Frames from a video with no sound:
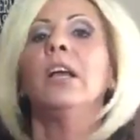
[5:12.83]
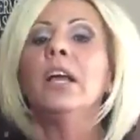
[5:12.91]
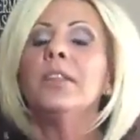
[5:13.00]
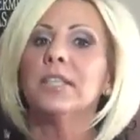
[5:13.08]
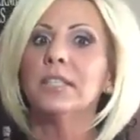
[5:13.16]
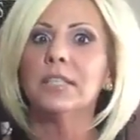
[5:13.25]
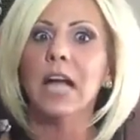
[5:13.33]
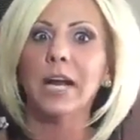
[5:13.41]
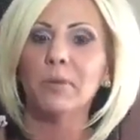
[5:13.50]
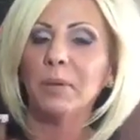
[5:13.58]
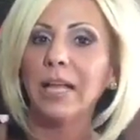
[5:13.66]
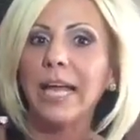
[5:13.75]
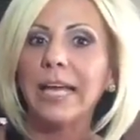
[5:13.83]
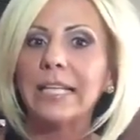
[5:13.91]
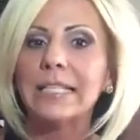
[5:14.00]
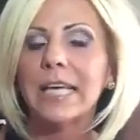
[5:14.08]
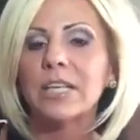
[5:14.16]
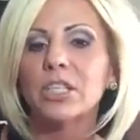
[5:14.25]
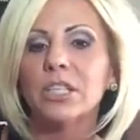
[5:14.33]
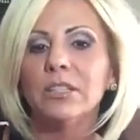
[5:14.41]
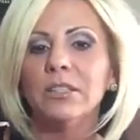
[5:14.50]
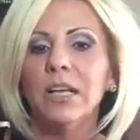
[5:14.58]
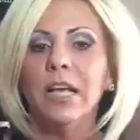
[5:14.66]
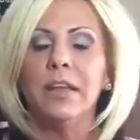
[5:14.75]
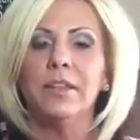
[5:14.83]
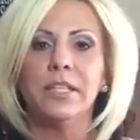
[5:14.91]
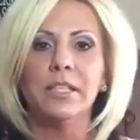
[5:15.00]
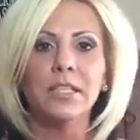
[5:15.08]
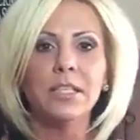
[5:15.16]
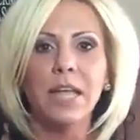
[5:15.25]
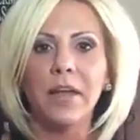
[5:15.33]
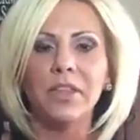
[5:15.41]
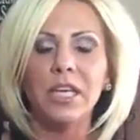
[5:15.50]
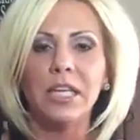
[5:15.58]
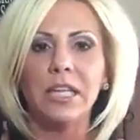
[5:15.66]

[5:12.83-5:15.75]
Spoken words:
This is not a planning session. This is nothing